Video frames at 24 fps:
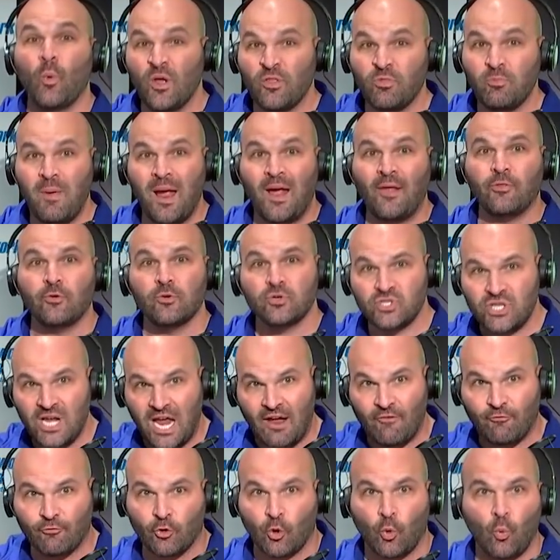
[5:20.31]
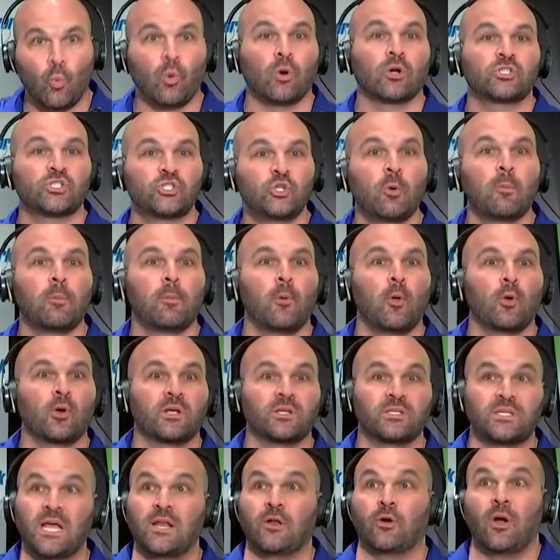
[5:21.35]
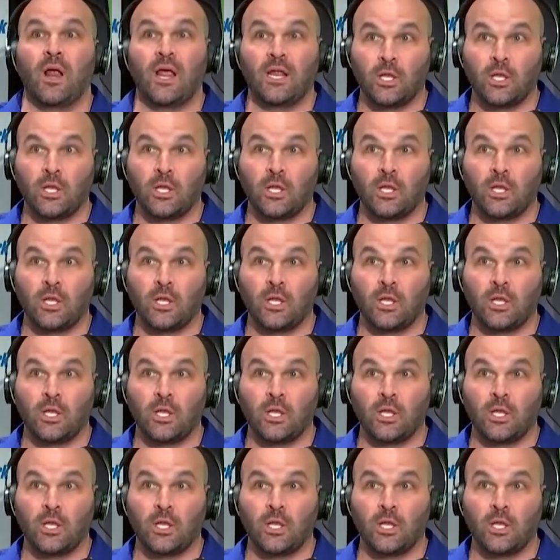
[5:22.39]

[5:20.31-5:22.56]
with Matthew Stafford, we're a Super Bowl contender.